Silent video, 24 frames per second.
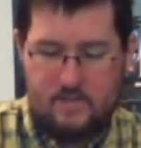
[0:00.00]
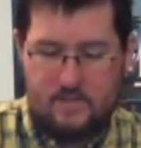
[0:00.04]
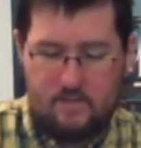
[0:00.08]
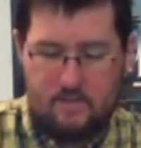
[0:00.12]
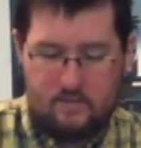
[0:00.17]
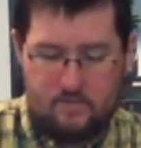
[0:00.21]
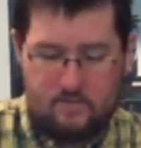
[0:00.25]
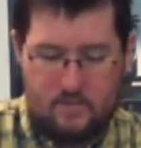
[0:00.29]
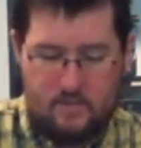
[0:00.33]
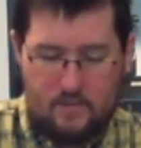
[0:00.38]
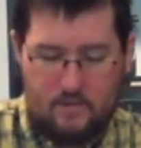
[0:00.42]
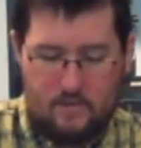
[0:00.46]

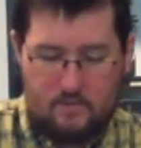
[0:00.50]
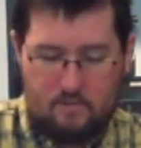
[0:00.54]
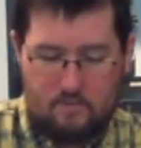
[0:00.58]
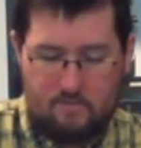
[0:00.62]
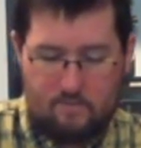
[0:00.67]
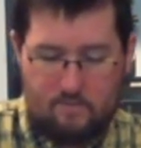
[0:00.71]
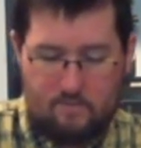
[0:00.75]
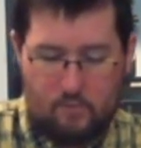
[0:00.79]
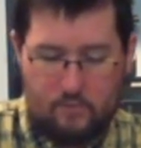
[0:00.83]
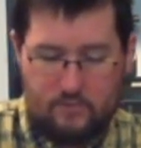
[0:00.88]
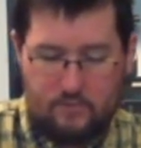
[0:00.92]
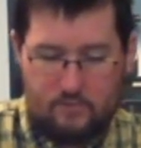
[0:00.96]
Heals Me and King 2
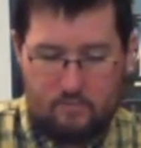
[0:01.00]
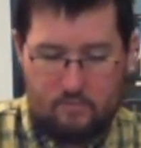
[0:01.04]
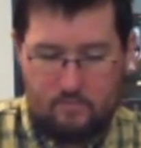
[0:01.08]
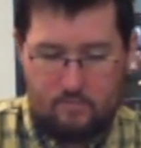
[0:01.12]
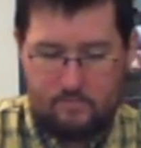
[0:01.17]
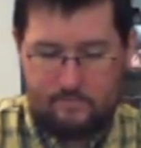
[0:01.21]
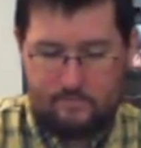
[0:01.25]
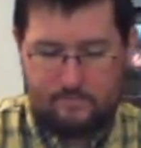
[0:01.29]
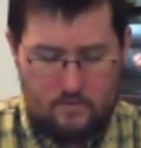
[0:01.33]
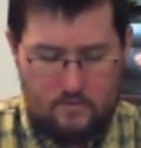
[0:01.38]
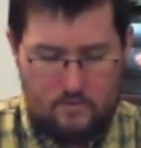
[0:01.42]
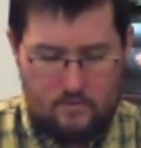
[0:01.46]
Fortitude.
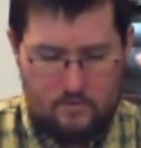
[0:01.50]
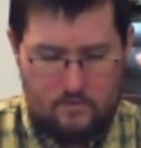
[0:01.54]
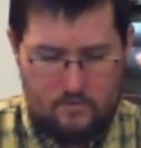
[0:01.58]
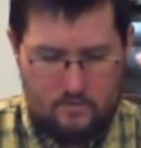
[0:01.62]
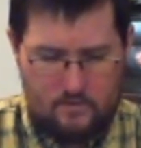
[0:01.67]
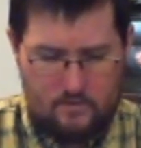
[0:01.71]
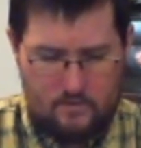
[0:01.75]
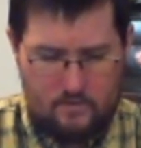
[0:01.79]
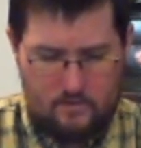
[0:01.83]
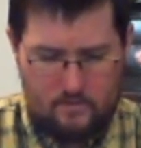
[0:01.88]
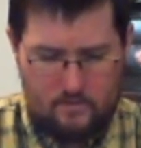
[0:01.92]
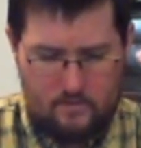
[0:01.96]

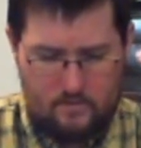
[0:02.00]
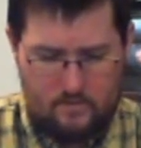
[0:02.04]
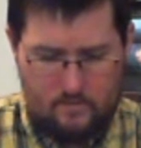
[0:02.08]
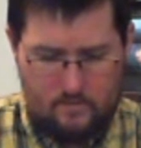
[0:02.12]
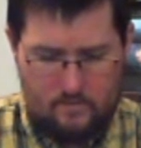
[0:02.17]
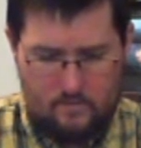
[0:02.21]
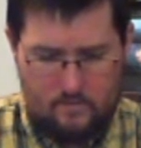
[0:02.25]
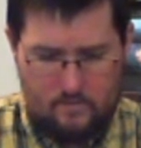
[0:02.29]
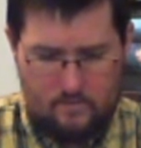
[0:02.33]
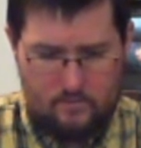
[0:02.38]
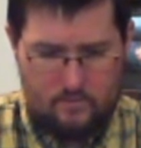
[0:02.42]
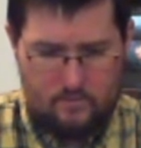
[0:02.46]

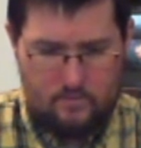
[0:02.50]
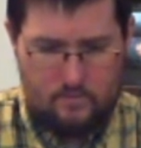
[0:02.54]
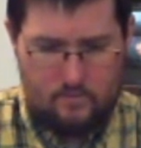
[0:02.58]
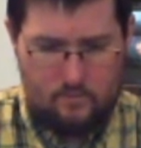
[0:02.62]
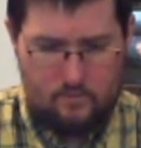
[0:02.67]
She's